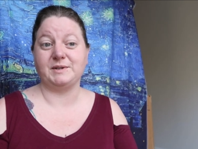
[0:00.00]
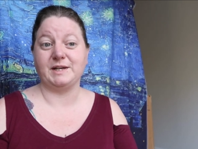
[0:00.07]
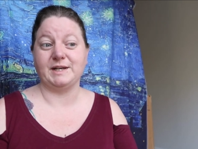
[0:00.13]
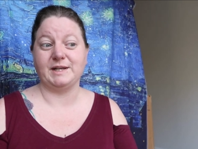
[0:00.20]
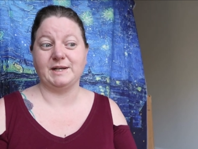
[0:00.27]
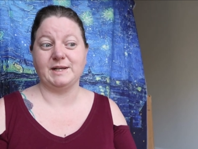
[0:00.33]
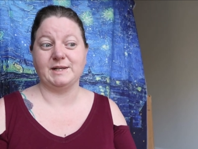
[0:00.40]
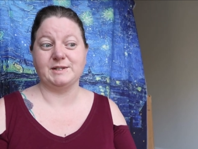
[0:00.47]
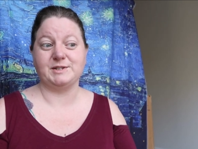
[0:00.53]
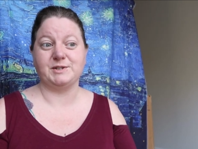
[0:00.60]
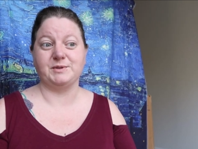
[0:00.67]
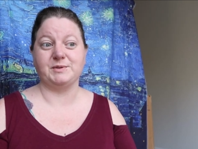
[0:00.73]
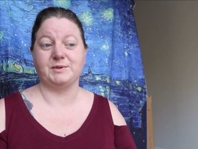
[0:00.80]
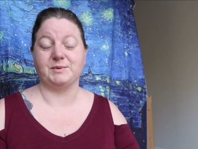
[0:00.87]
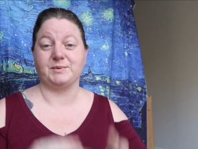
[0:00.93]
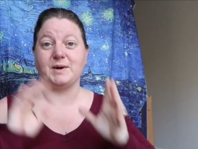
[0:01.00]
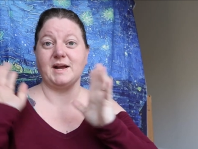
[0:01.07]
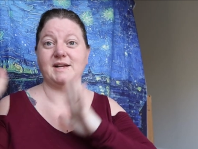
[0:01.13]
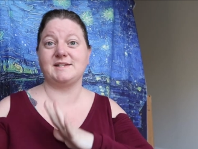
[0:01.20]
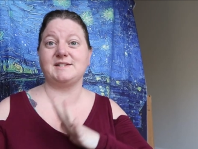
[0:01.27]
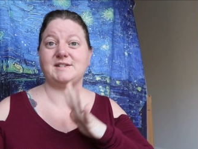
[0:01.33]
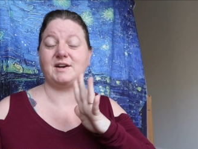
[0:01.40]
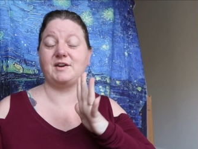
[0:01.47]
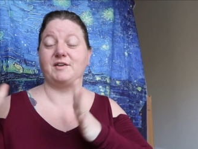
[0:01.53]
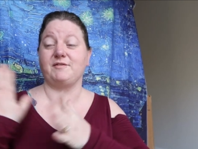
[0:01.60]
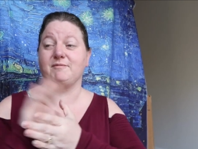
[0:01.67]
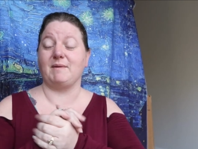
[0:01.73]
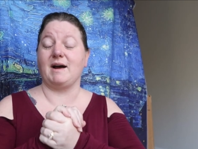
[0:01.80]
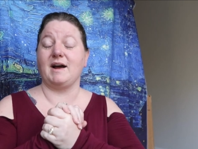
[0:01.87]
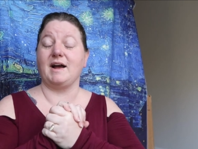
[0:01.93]
getting into the rest of
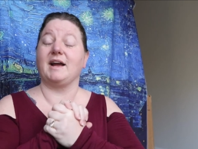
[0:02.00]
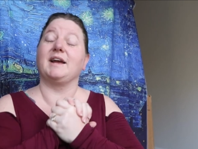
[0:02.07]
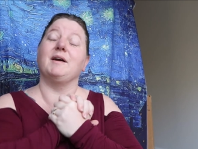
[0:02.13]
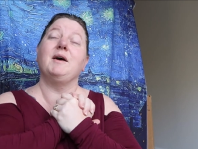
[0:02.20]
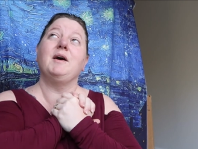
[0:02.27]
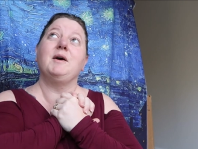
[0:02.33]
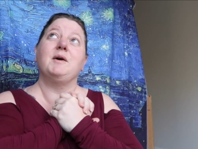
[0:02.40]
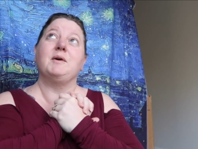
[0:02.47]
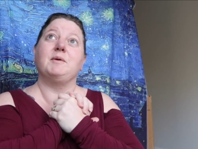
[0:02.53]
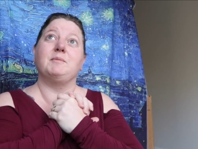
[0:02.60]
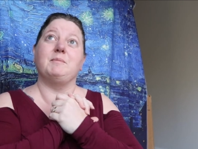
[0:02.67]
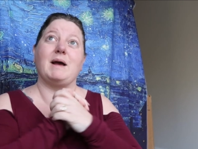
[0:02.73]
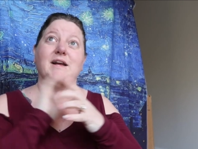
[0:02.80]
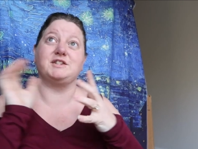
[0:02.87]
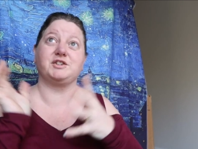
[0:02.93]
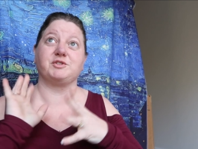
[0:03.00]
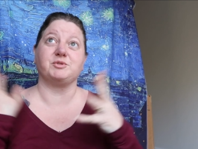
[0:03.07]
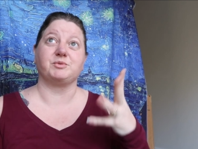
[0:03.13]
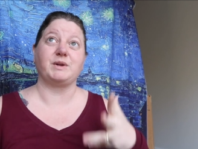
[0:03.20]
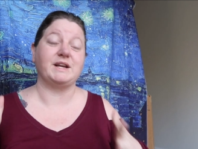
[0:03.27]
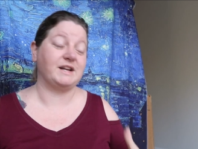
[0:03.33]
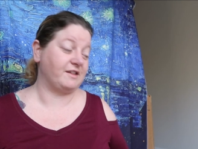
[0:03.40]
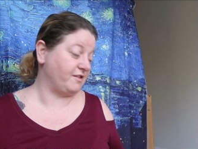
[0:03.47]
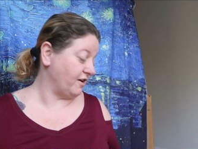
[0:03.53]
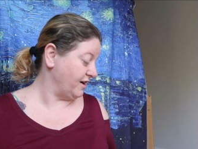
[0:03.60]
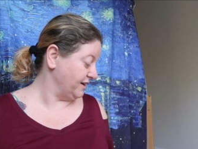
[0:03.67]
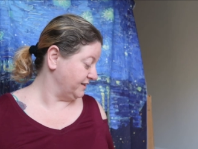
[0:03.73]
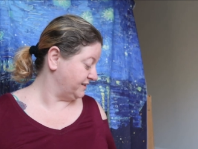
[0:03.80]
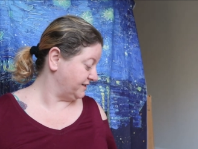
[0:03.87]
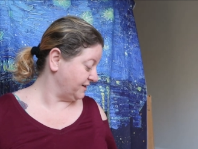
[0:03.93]
my magical
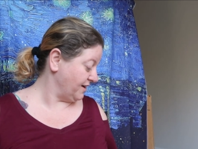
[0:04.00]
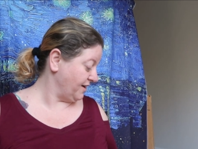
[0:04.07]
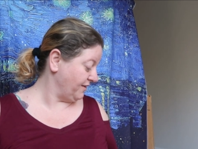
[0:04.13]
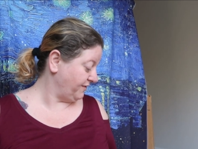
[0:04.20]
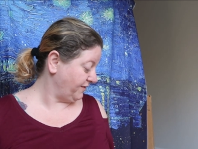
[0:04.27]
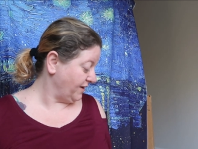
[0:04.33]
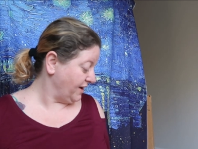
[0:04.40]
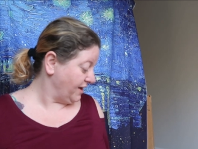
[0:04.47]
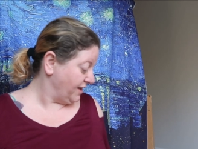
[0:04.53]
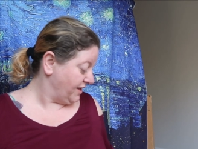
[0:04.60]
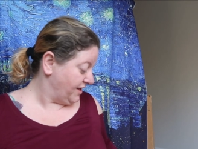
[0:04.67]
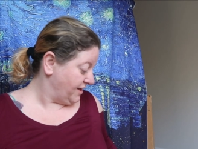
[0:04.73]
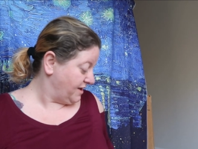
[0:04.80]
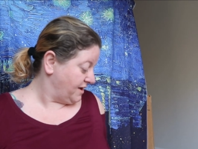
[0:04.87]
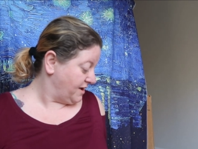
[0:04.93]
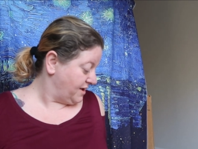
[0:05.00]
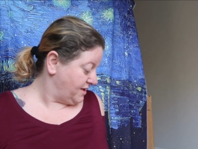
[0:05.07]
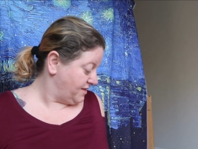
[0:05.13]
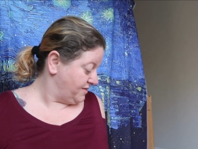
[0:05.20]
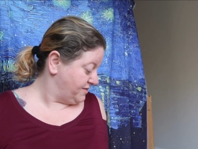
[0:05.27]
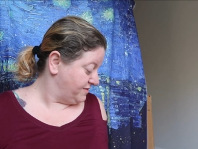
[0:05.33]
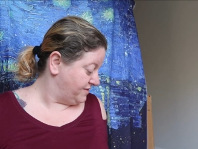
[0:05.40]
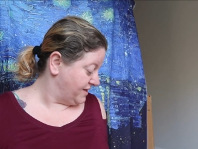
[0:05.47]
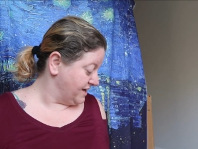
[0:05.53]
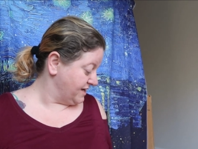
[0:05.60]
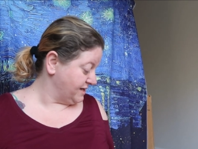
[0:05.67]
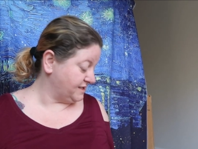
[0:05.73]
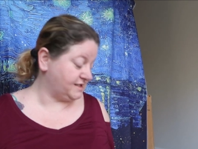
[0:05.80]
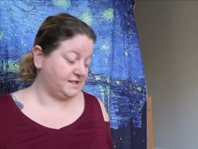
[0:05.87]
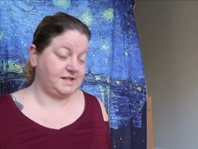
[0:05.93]
readathon stuff.
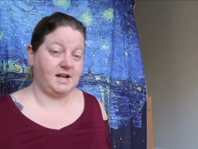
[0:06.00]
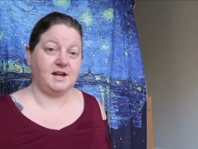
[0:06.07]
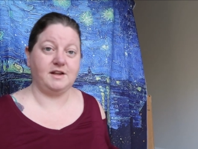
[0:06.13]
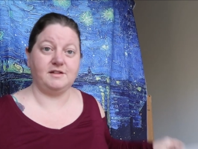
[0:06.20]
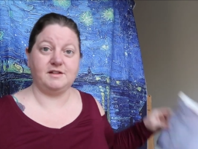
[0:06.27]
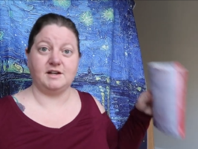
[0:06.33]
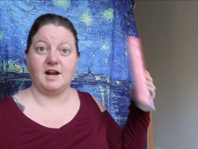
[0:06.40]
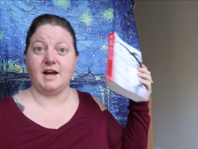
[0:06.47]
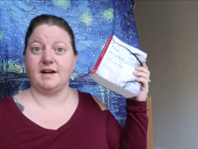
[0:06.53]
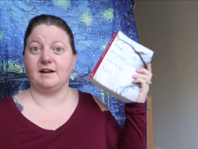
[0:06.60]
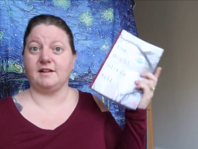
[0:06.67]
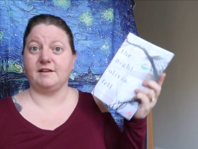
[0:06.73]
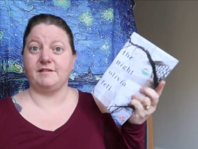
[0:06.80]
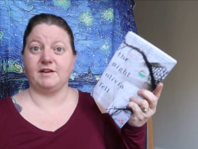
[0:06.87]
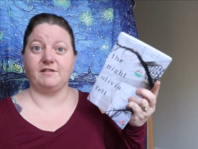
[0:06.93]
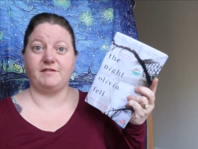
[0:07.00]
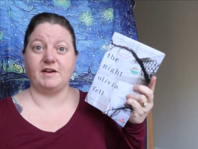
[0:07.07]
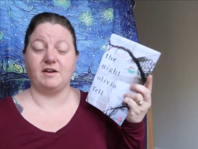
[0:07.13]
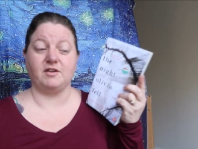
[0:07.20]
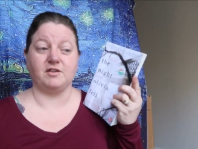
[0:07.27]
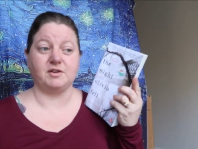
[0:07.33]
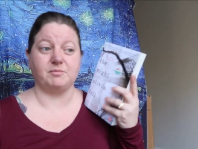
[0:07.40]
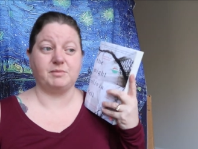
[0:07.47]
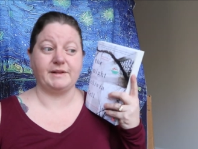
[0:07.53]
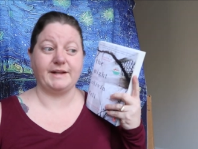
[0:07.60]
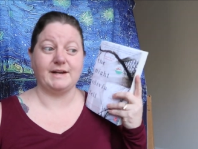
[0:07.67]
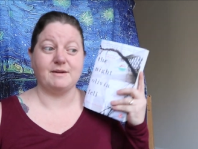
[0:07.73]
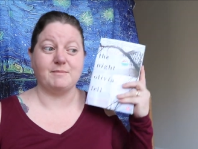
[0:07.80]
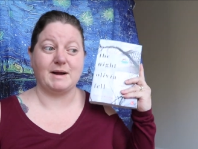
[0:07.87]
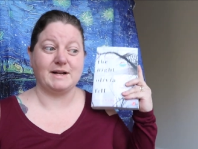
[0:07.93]
This, the night Olivia fell,
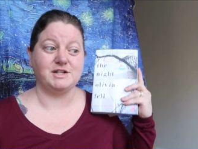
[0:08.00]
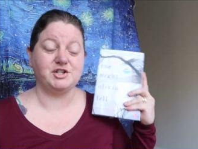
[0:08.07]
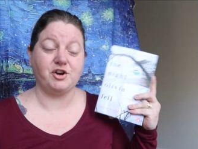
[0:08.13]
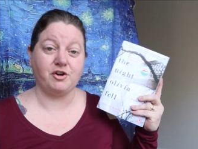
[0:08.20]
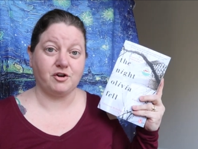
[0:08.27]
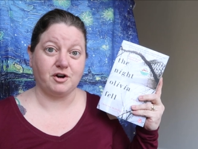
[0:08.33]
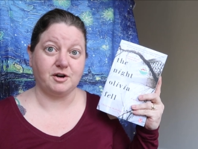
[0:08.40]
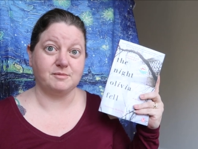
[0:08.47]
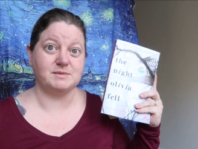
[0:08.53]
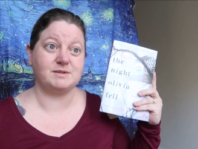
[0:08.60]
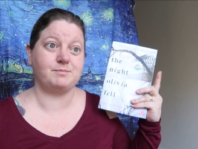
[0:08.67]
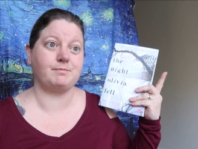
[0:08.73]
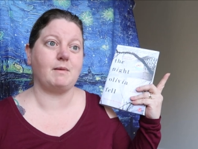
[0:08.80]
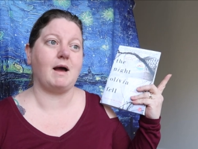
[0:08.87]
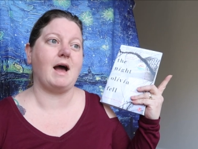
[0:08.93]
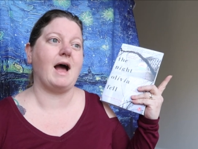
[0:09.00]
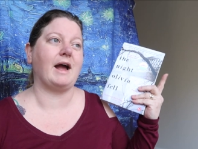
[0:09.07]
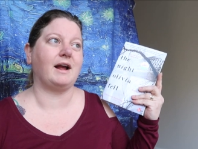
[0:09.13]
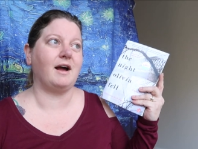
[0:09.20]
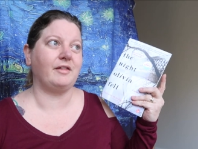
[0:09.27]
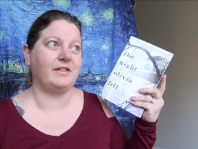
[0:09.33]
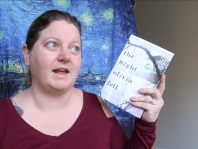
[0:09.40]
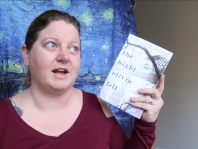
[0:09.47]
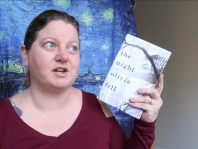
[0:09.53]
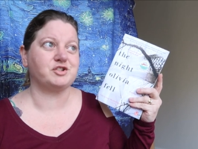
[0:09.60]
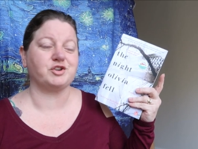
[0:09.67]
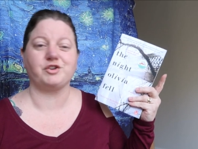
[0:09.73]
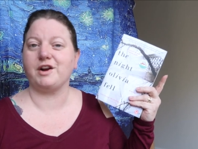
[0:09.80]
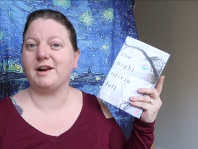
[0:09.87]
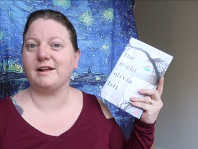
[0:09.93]
completed my charms. I got the
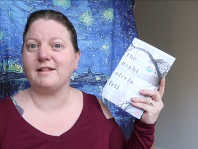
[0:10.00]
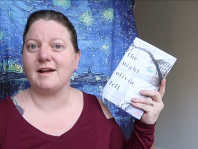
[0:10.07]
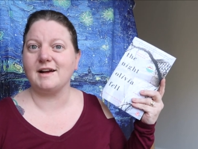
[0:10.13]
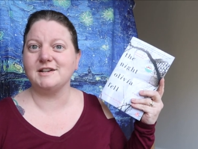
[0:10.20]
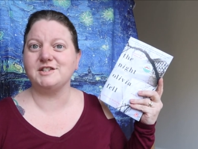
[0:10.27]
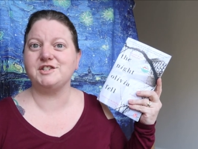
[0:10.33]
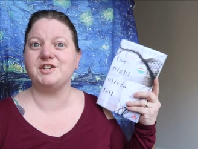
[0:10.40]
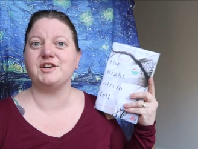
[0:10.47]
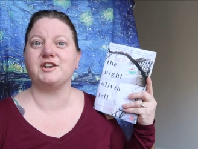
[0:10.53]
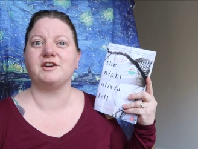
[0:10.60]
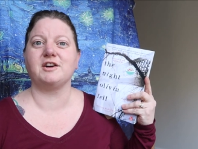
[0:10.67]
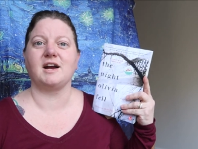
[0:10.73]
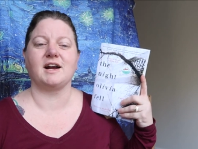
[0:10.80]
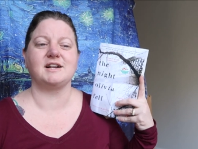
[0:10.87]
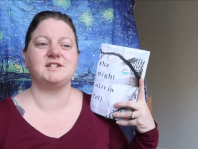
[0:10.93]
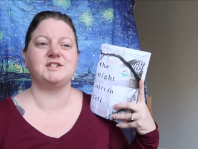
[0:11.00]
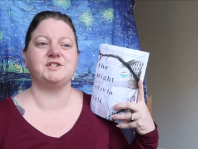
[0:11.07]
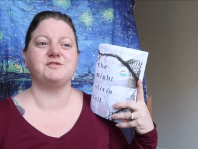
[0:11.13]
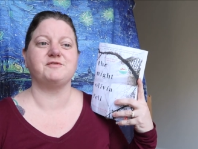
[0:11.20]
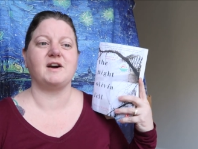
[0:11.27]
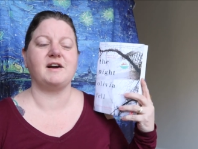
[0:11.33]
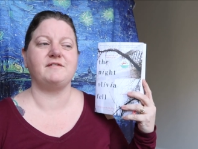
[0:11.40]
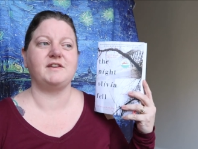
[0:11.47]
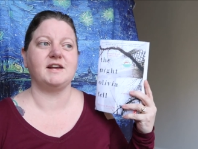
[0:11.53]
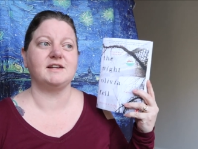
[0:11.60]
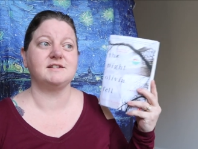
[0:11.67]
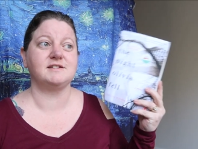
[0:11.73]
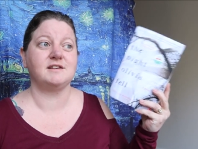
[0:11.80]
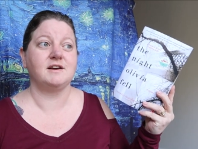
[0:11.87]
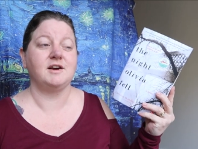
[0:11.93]
extra credit last year. I got to do five
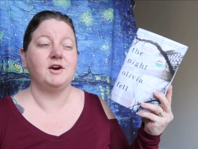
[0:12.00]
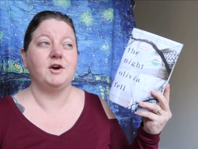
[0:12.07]
days,